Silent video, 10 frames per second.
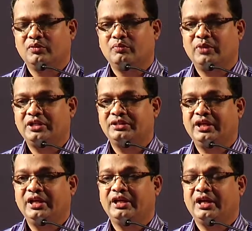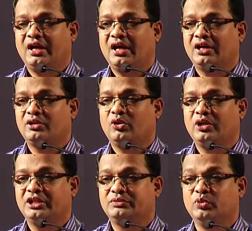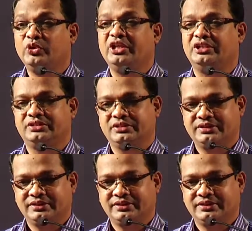but they are known as munis.